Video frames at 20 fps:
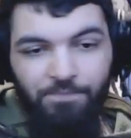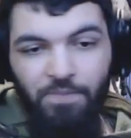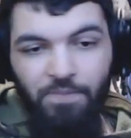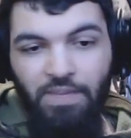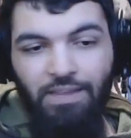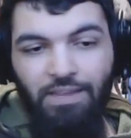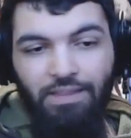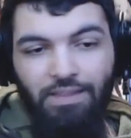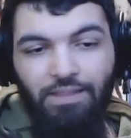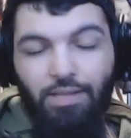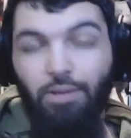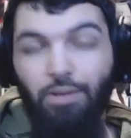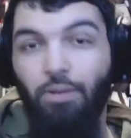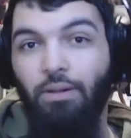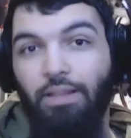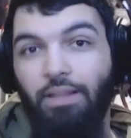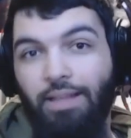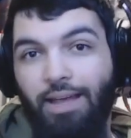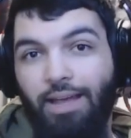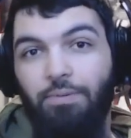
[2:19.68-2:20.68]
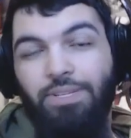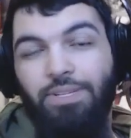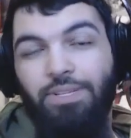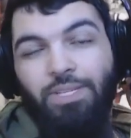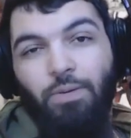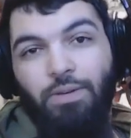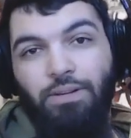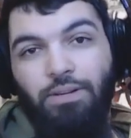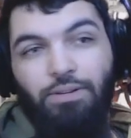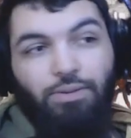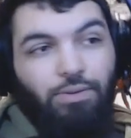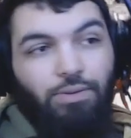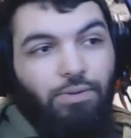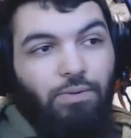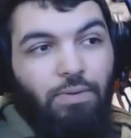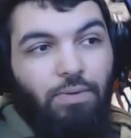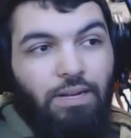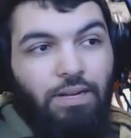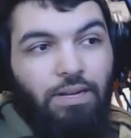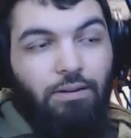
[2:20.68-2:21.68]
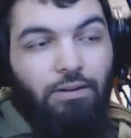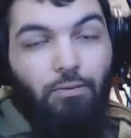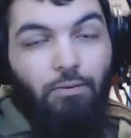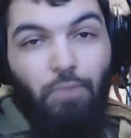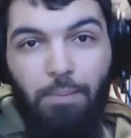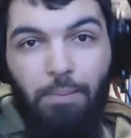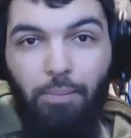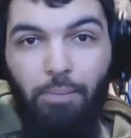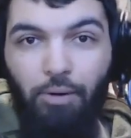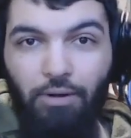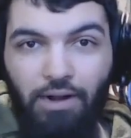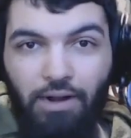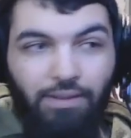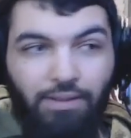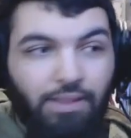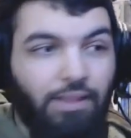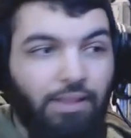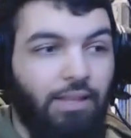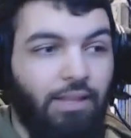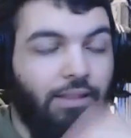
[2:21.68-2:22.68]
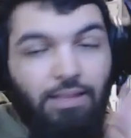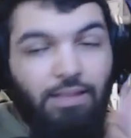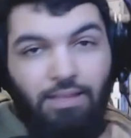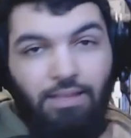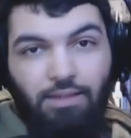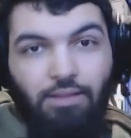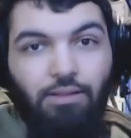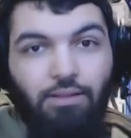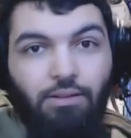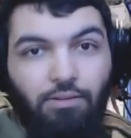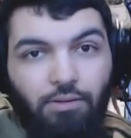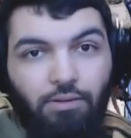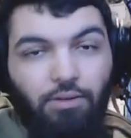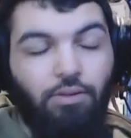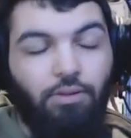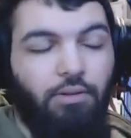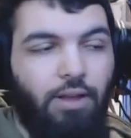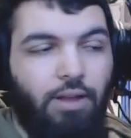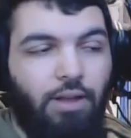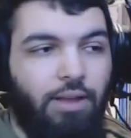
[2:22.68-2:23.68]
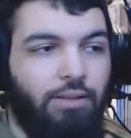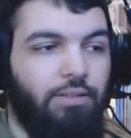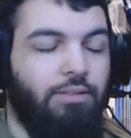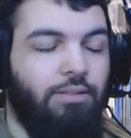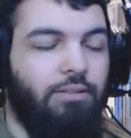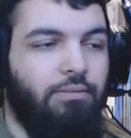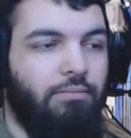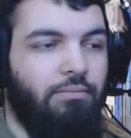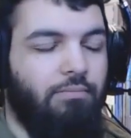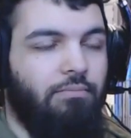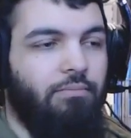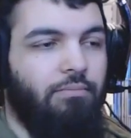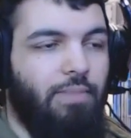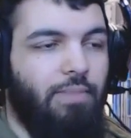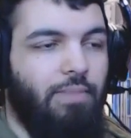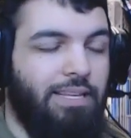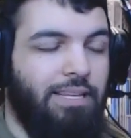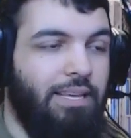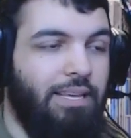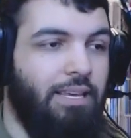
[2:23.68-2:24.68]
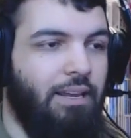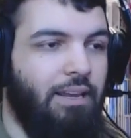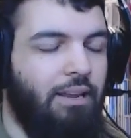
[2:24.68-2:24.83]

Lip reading: The cult guy was going to rape her and everything. Her as a kid,